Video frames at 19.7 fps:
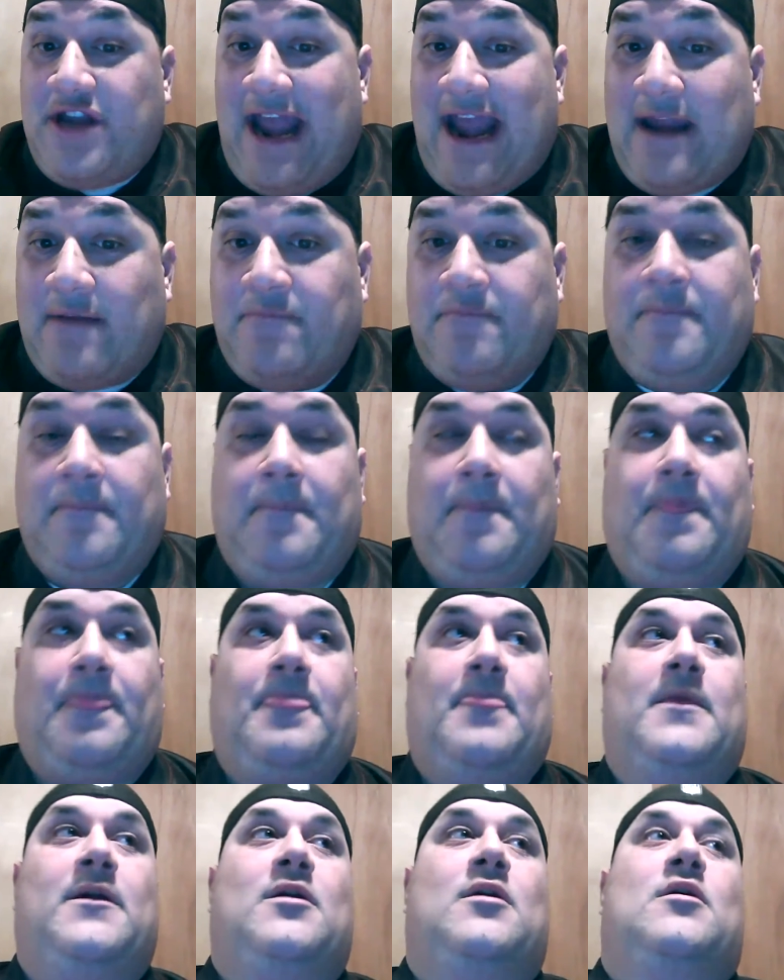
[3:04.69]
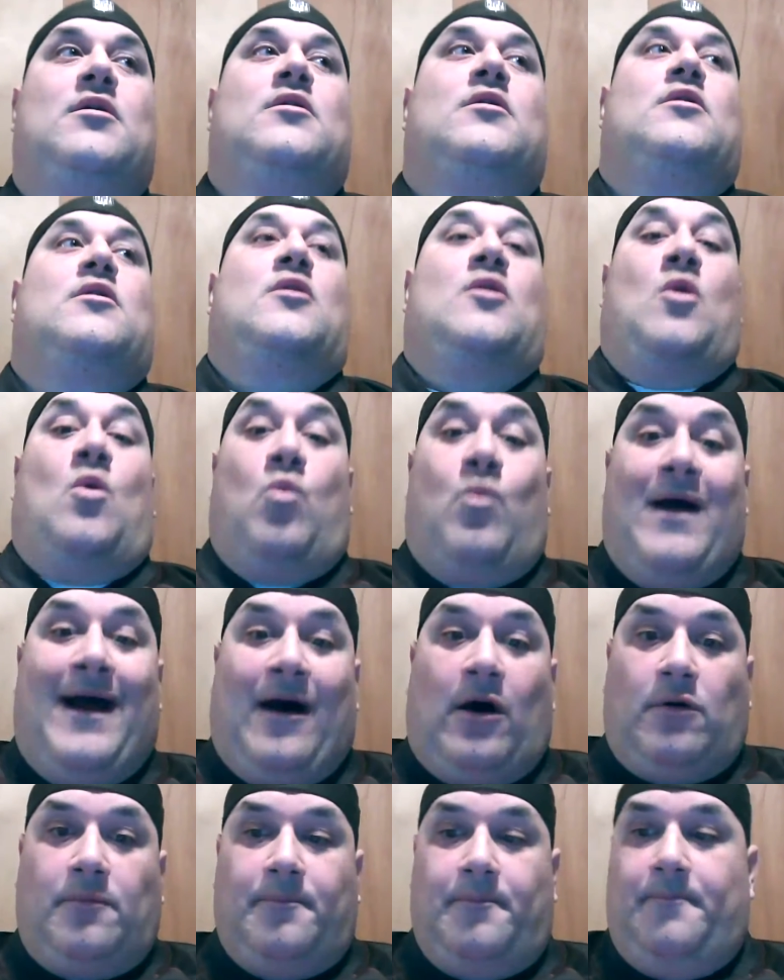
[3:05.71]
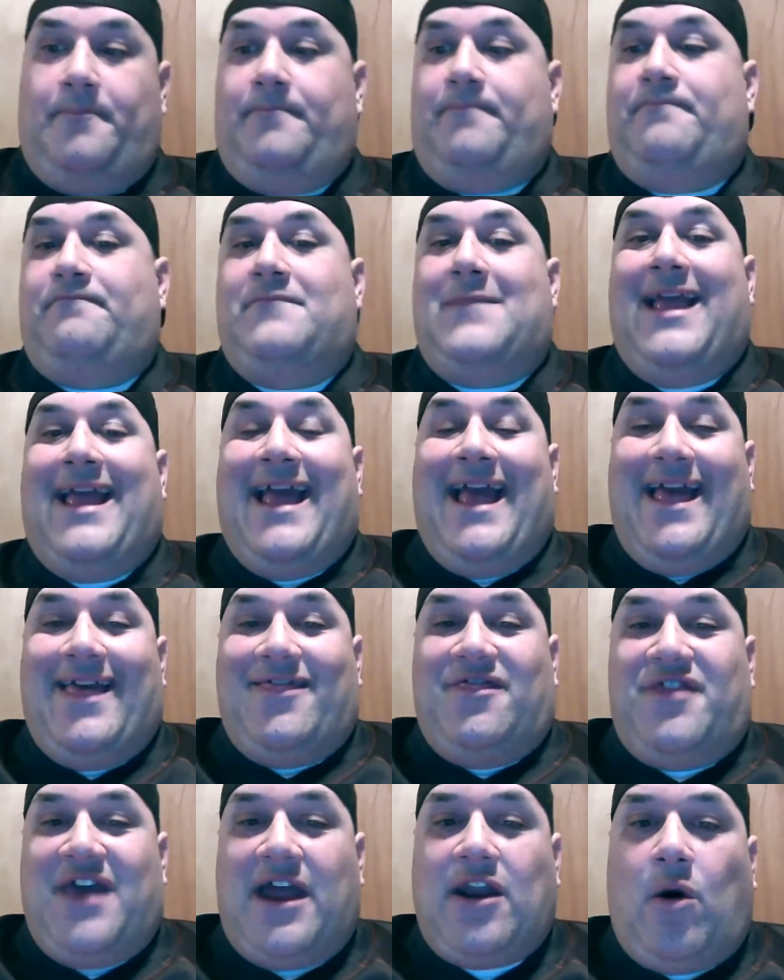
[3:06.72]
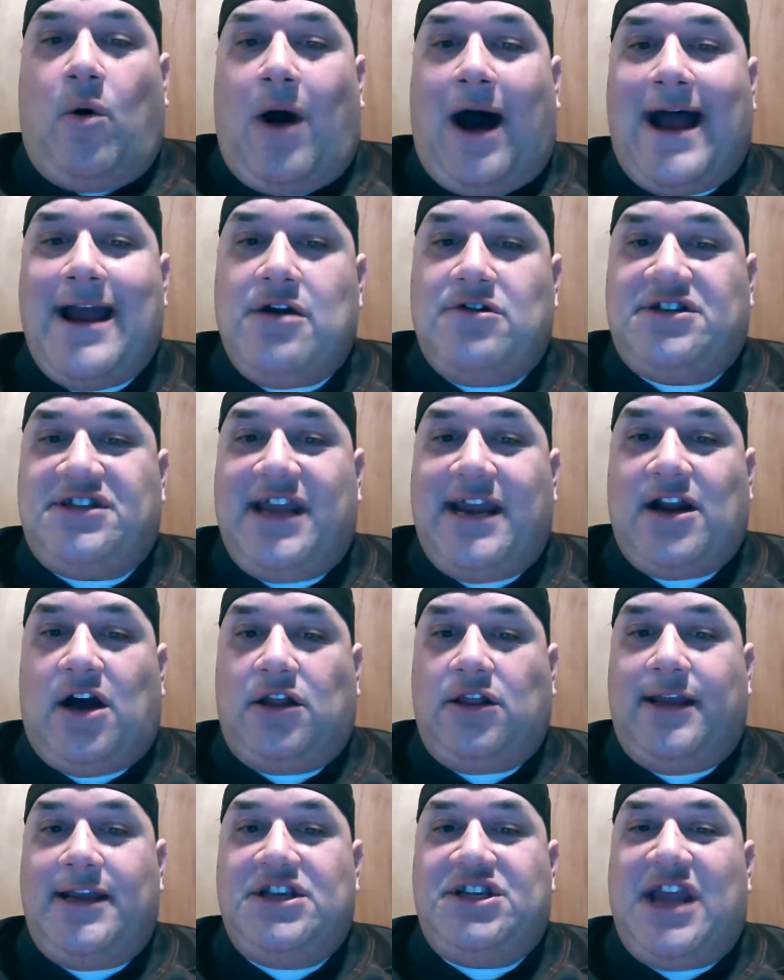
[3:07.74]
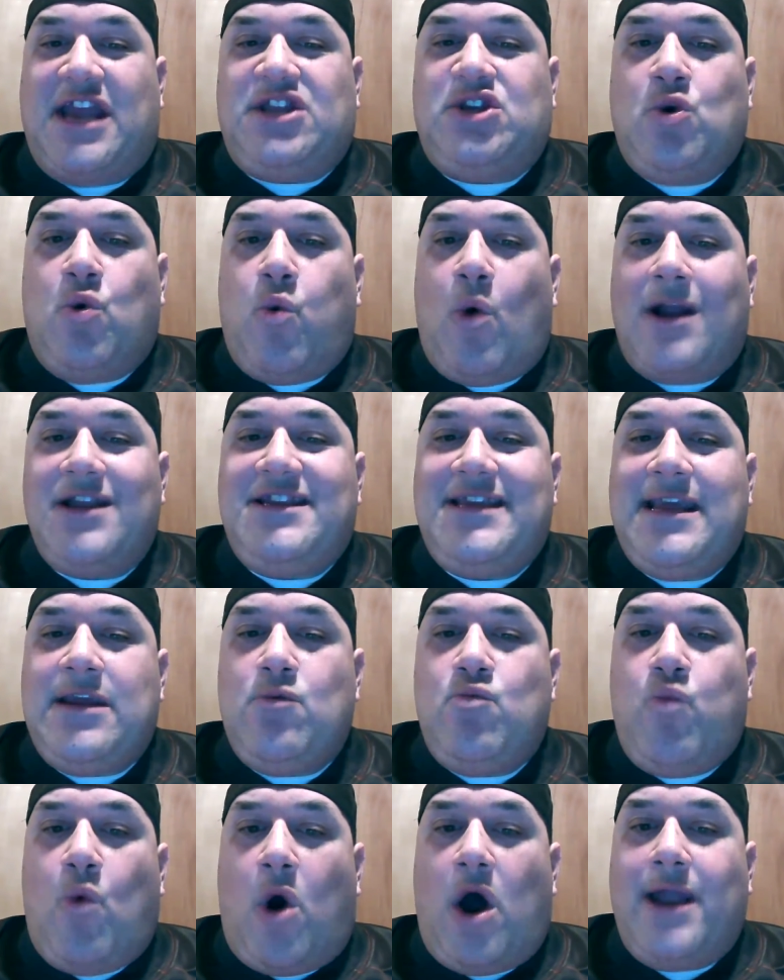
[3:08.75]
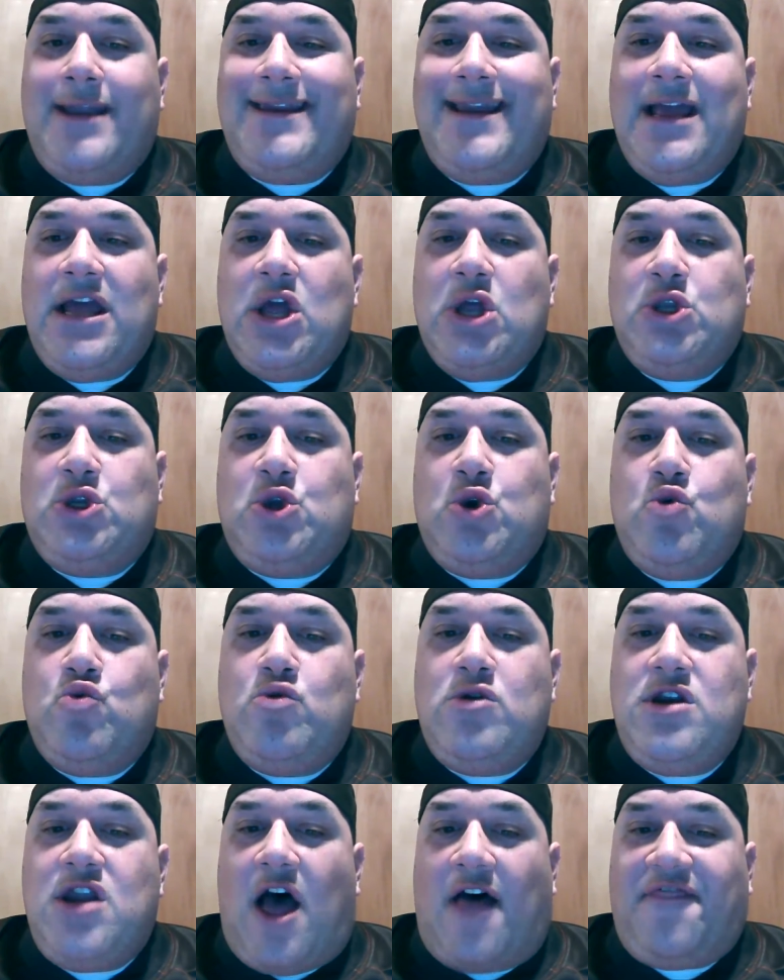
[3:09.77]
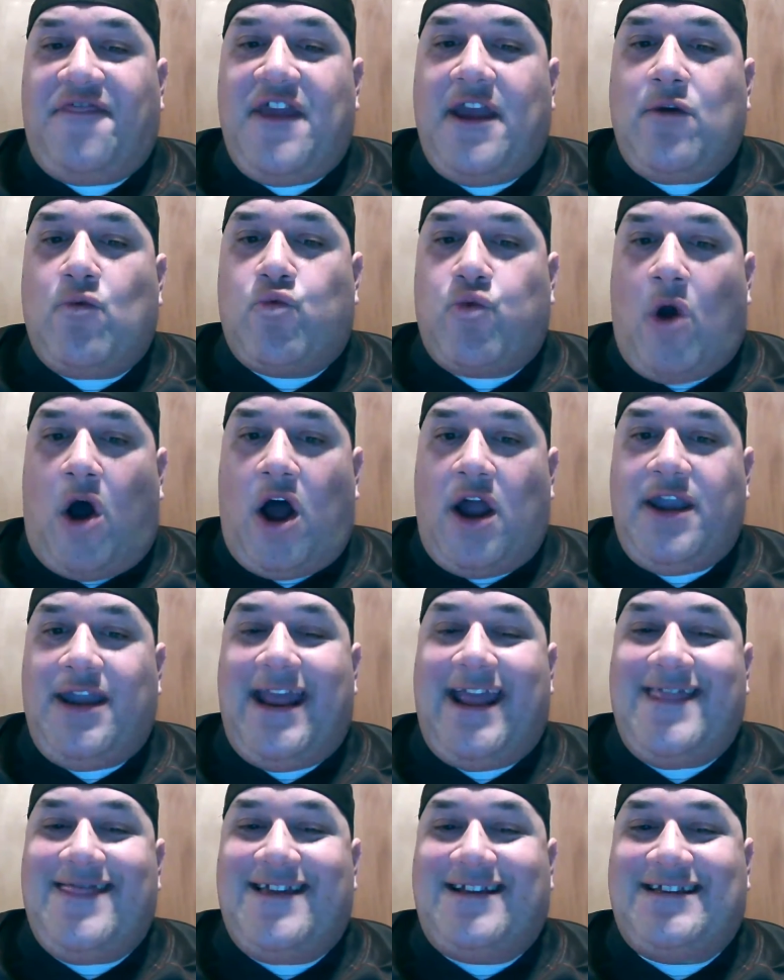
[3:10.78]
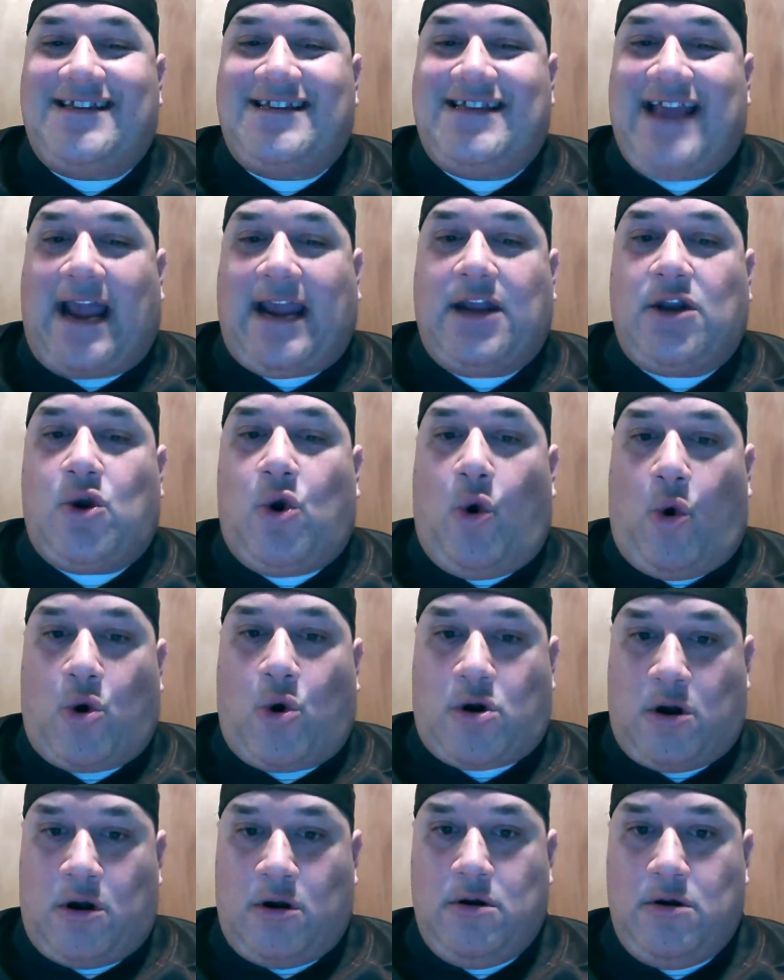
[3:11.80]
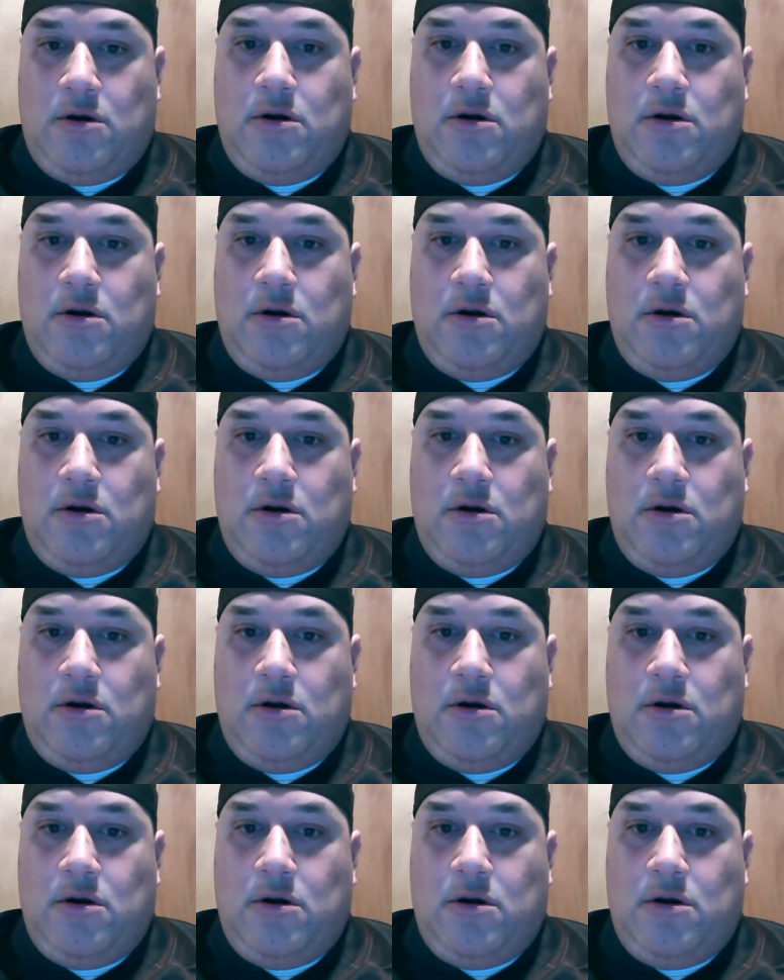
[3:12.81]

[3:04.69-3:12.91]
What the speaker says: Dame? Well, then Ohio State unleashed a 21-0 run in the second quarter,